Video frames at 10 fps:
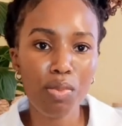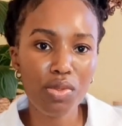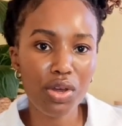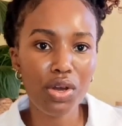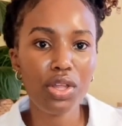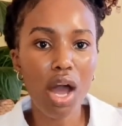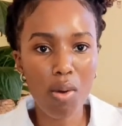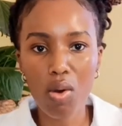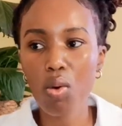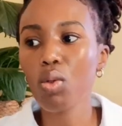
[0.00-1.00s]
the our
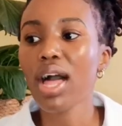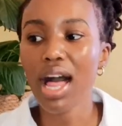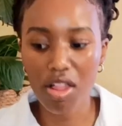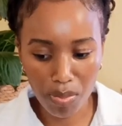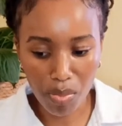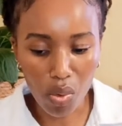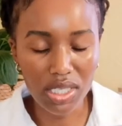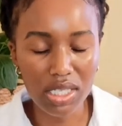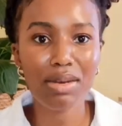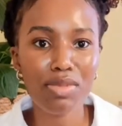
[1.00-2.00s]
whole health board